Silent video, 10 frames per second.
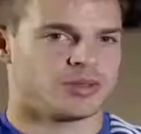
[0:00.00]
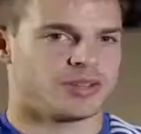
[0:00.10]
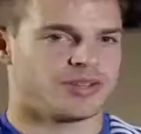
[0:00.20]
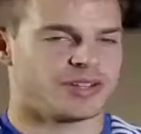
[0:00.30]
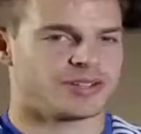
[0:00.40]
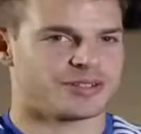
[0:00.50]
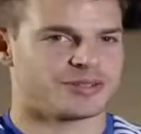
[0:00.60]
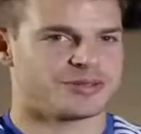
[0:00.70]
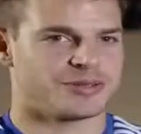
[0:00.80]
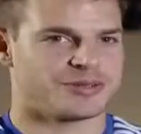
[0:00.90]

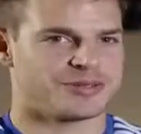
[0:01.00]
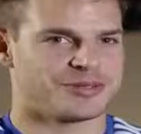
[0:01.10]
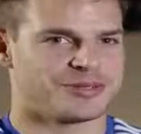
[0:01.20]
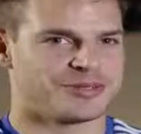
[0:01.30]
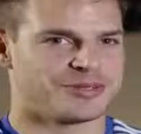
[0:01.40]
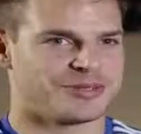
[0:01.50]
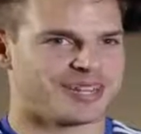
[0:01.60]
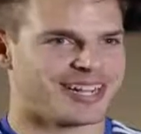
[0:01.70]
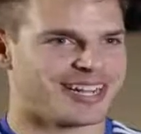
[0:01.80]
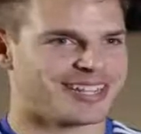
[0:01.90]
difficult to
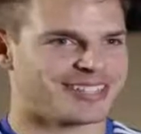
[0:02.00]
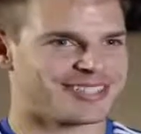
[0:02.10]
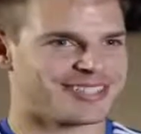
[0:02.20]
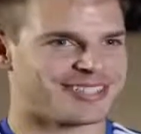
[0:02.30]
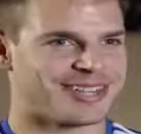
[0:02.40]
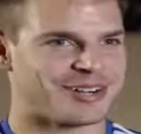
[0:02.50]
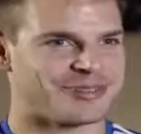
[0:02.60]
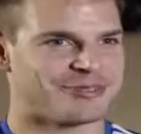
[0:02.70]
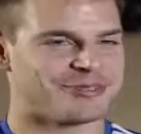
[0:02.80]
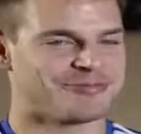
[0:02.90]
analyse
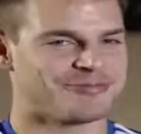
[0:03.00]
how